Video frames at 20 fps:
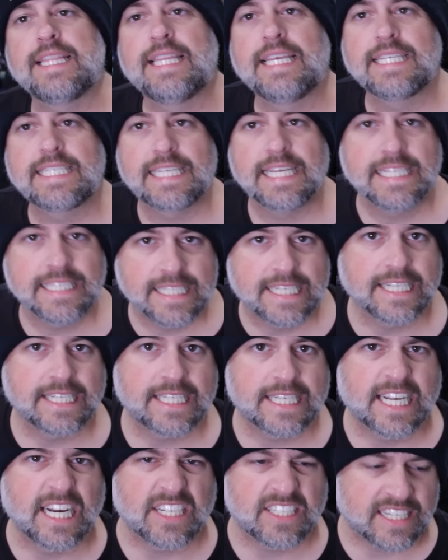this is
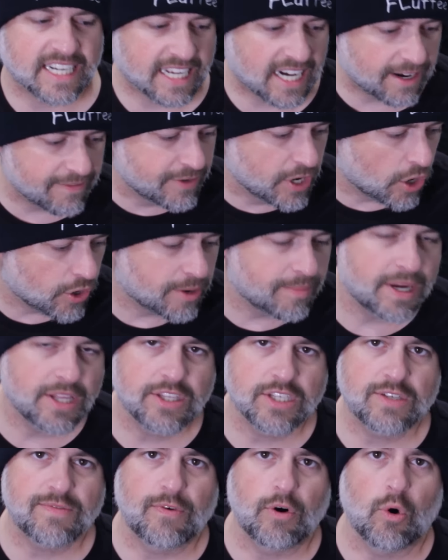disgusting, and I've known about
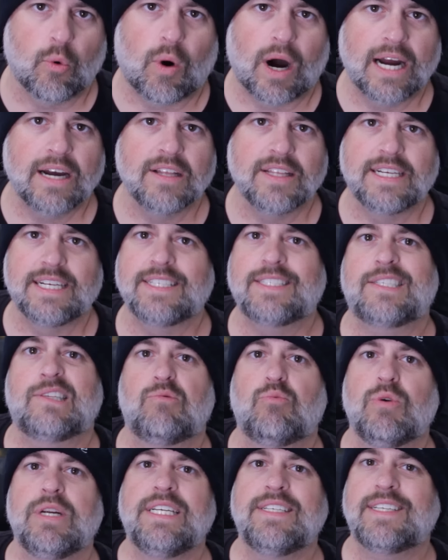this for a while, and it's the
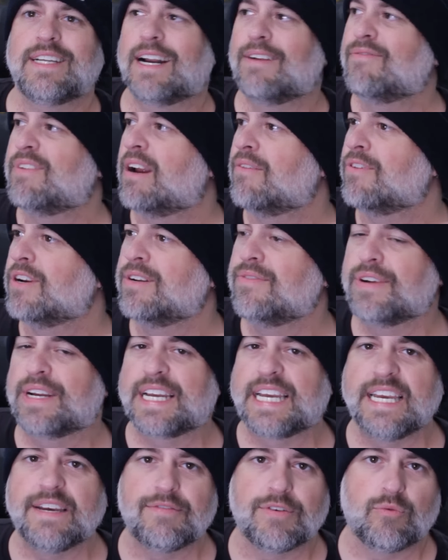reason I've never
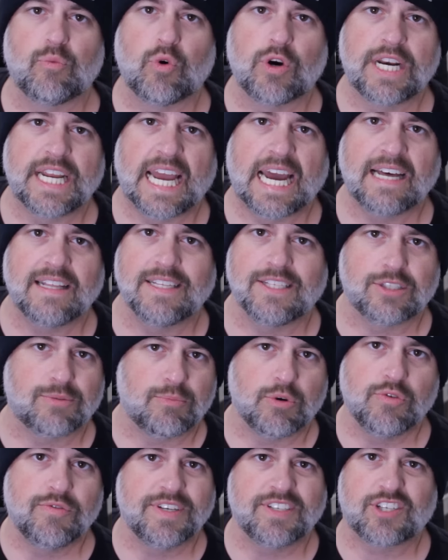even given Woody Allen's
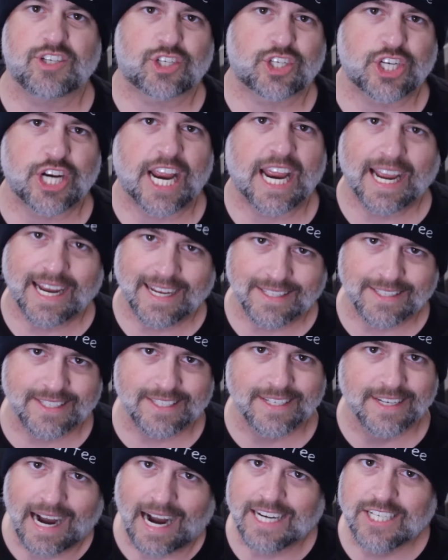movies a
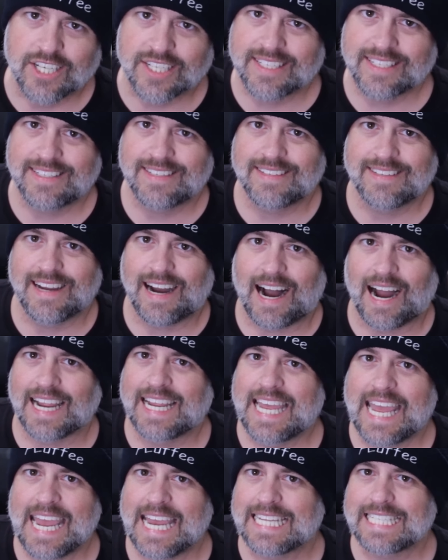chance. I
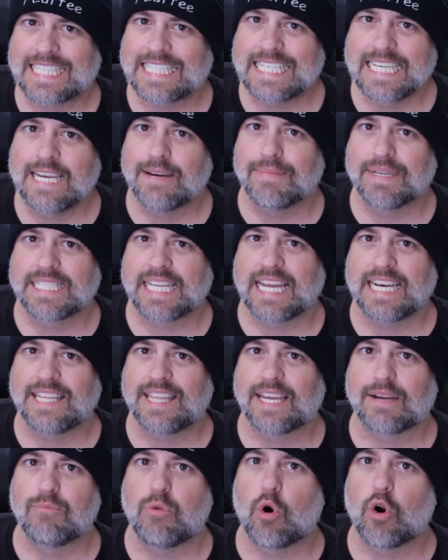can't see him as
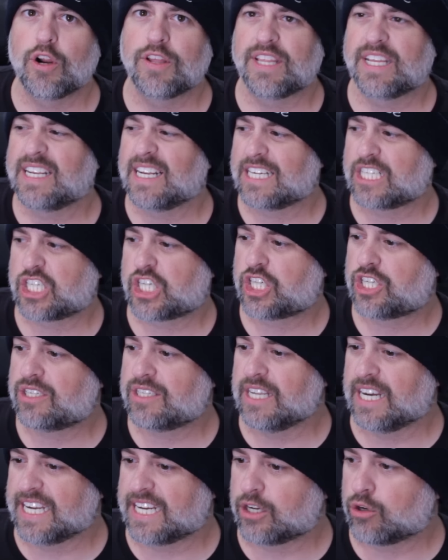anything more than a
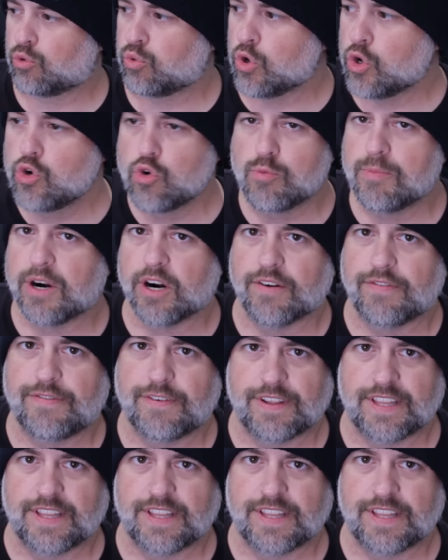groomer for